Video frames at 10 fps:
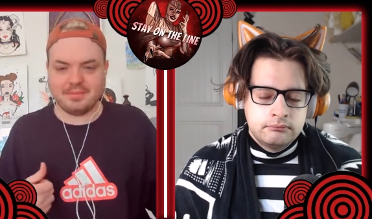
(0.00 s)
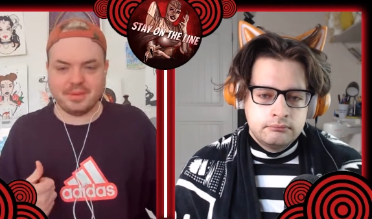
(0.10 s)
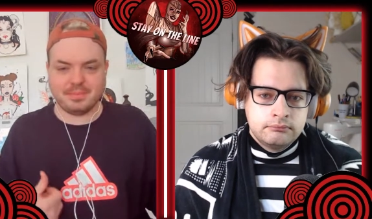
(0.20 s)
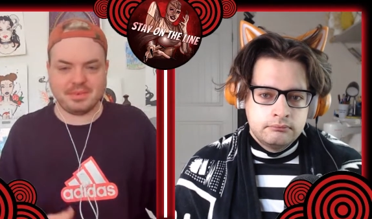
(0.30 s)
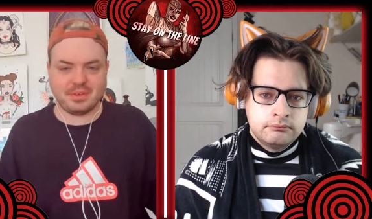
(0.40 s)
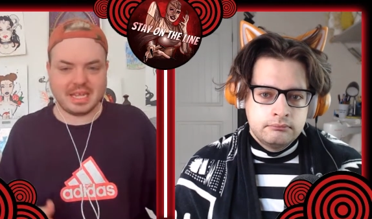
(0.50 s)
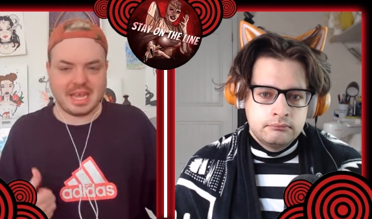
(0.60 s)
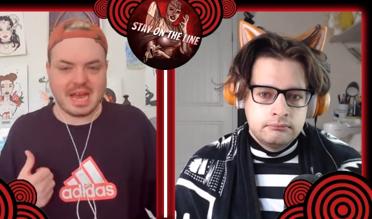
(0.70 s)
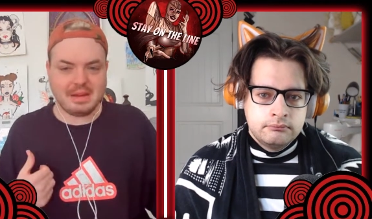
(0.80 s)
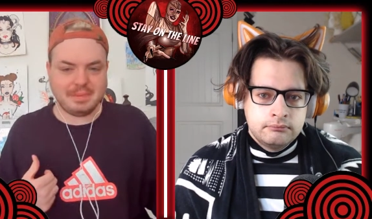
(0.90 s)
Speaker 1: would be really
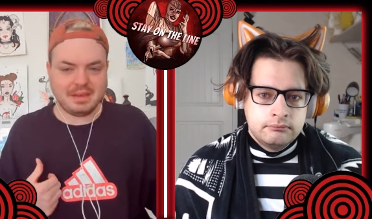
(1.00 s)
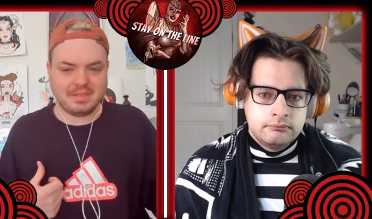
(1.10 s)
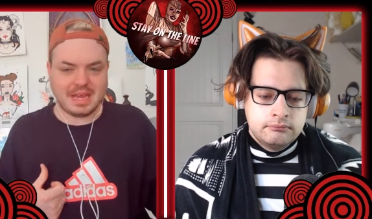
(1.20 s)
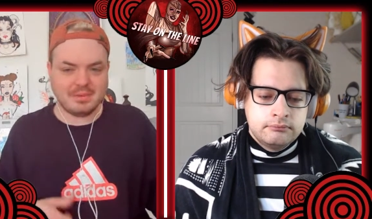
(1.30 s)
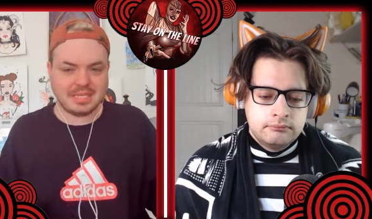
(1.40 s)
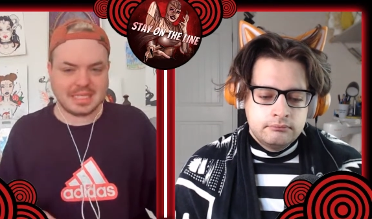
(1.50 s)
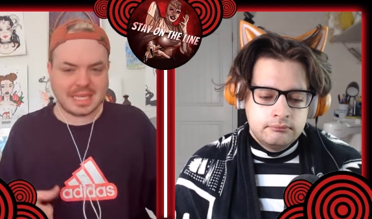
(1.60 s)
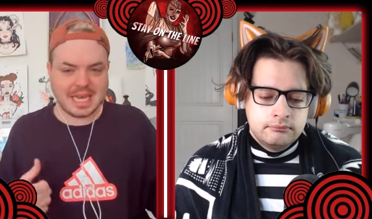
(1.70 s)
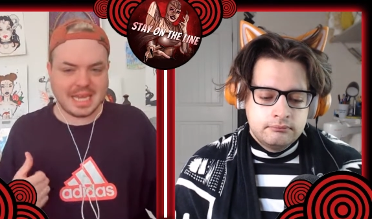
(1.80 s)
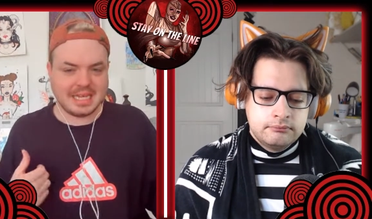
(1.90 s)
happy if that was the
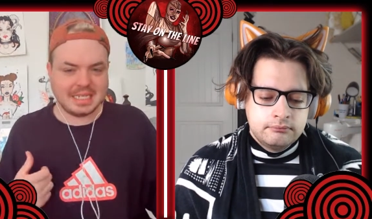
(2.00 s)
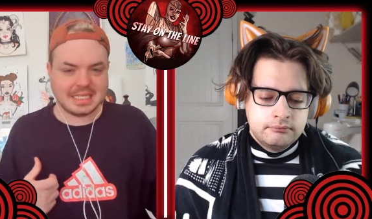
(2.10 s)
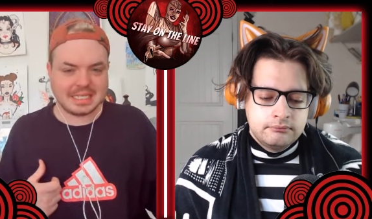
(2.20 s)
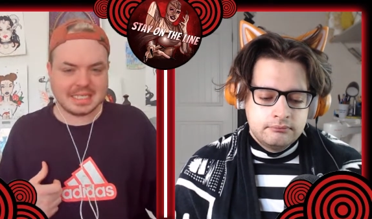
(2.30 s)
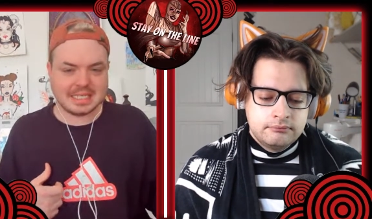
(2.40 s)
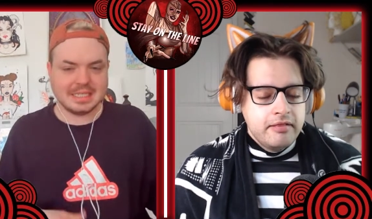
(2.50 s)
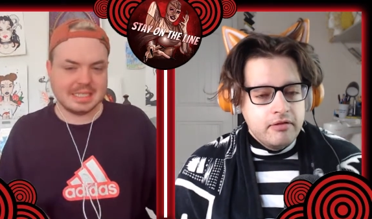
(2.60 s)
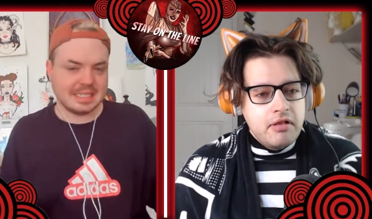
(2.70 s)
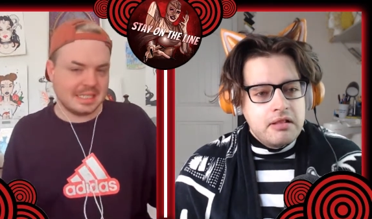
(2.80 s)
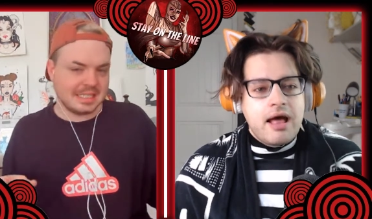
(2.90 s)
case.
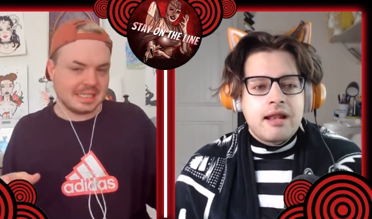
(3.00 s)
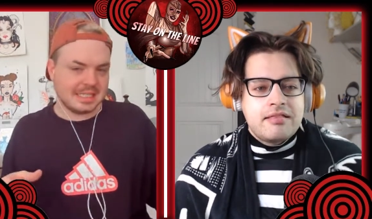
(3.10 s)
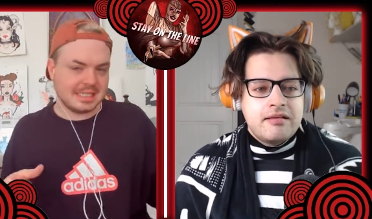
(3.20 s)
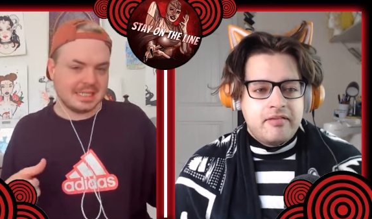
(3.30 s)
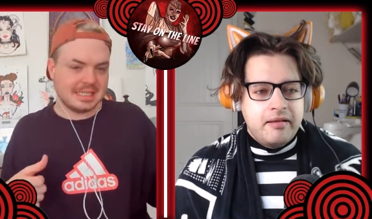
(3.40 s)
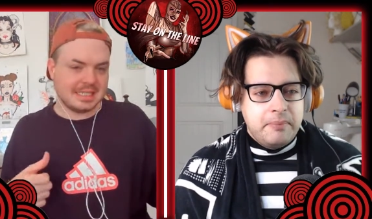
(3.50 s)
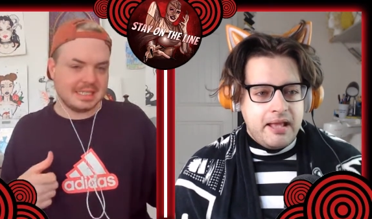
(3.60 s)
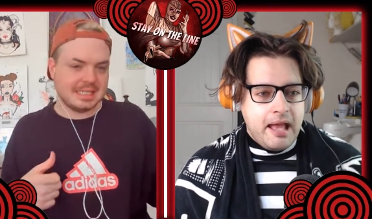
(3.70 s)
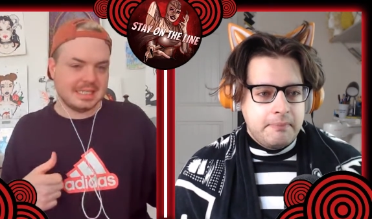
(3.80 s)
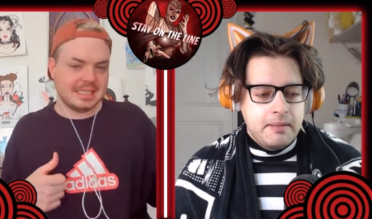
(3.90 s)
Speaker 2: There's a lot of things I'd
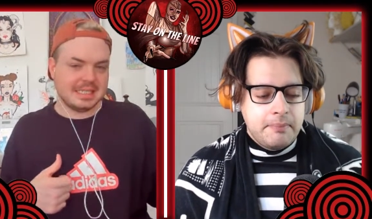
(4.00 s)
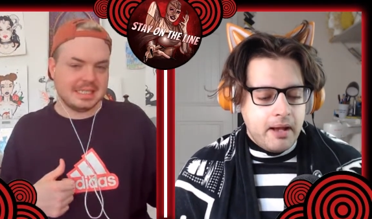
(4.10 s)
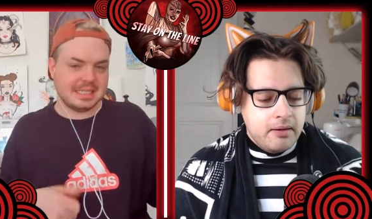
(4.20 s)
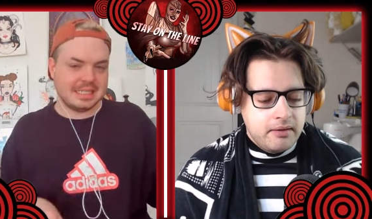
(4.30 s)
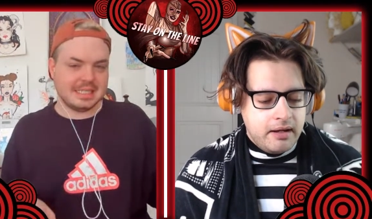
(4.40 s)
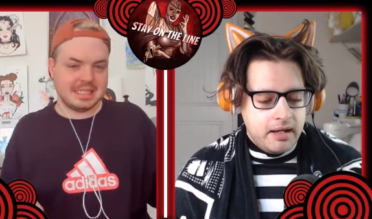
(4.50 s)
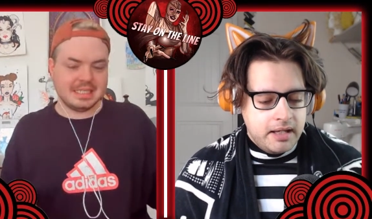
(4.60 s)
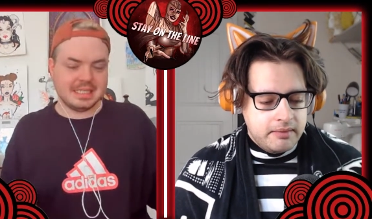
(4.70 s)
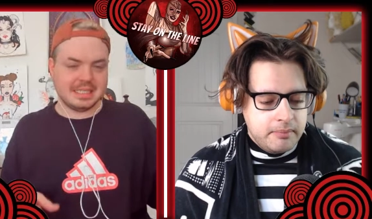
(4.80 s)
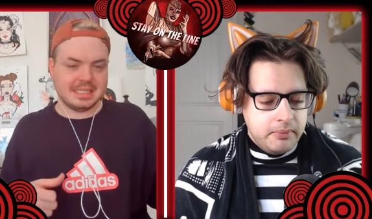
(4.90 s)
be happy about
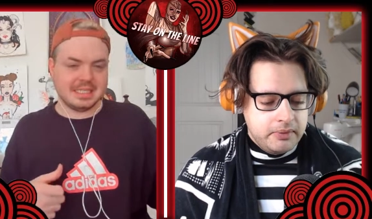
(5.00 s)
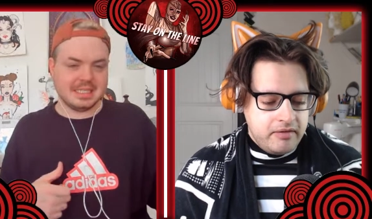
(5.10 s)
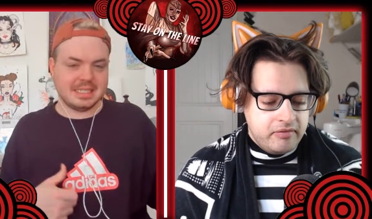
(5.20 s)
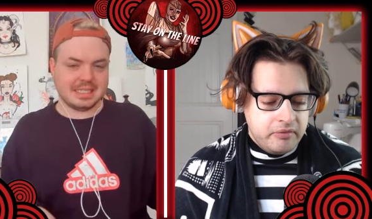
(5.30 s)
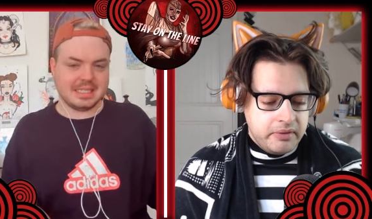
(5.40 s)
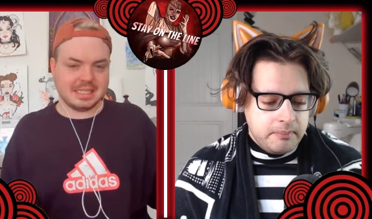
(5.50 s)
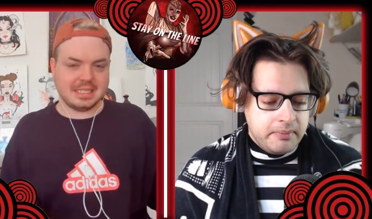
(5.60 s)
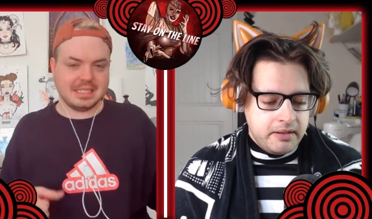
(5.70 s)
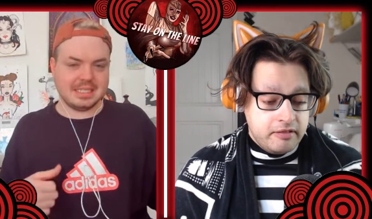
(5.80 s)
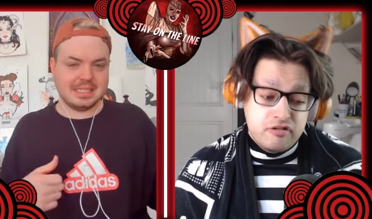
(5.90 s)
the Boulets doing,
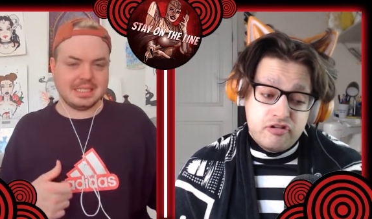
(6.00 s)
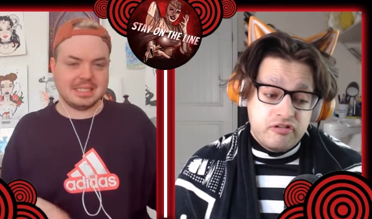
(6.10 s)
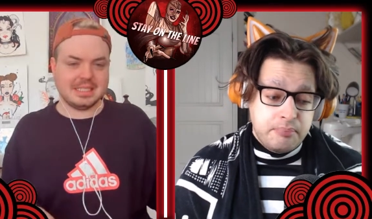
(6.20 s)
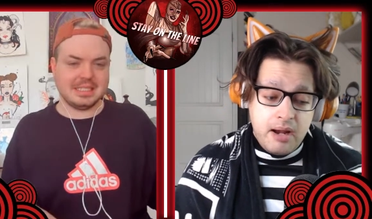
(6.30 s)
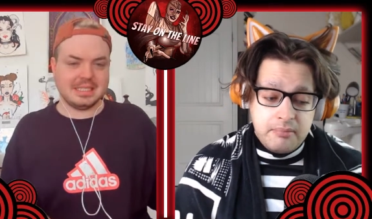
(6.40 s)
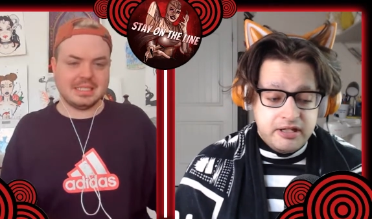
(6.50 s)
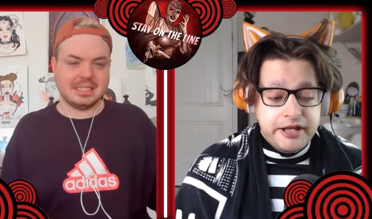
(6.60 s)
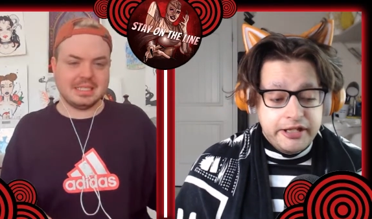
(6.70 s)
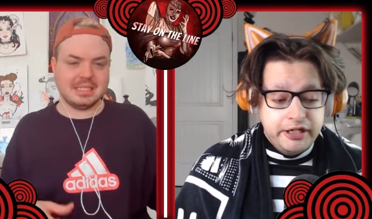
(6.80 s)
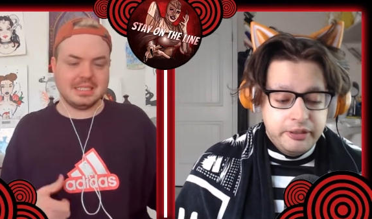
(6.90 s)
but they're just probably
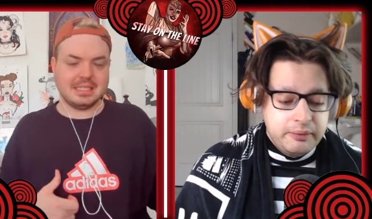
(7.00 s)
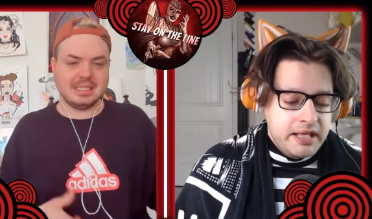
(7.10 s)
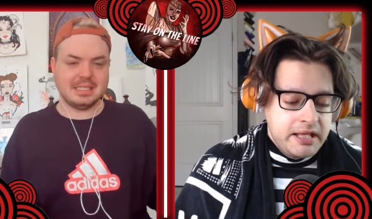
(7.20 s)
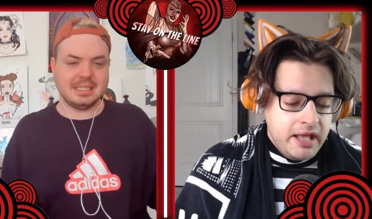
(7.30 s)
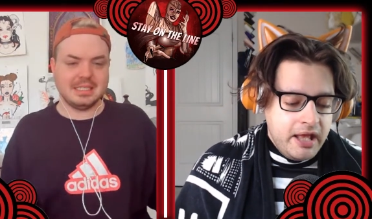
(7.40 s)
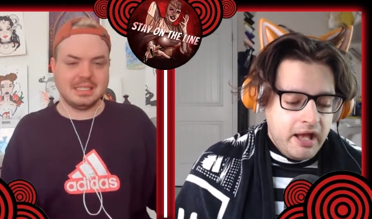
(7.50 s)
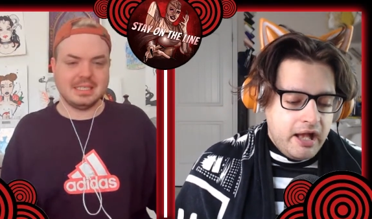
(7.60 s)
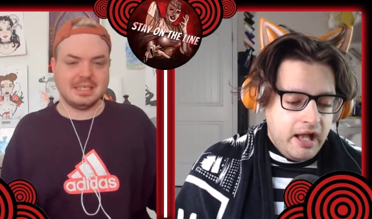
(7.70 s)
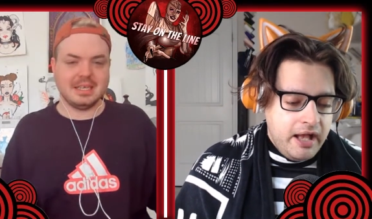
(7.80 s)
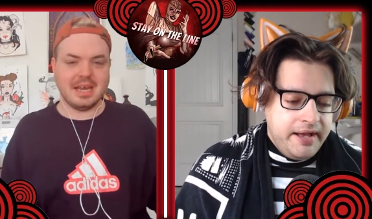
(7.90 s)
not going to do it.
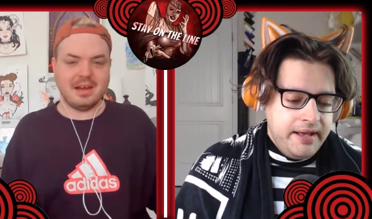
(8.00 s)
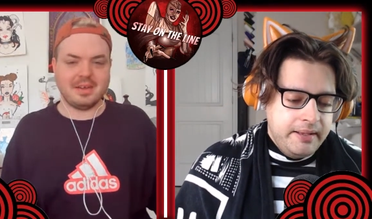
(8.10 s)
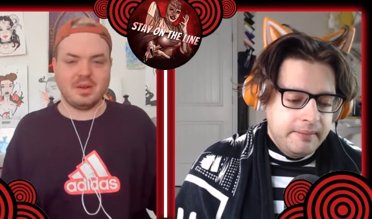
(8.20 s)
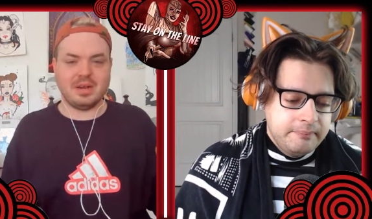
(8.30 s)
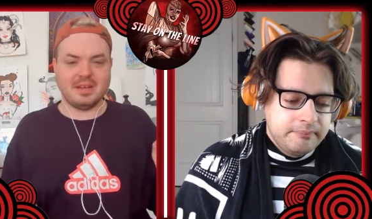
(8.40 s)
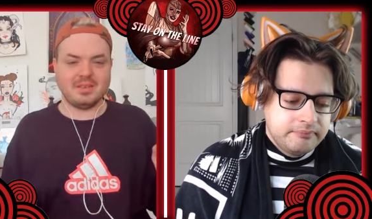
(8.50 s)
Speaker 1: Yeah, you don't know.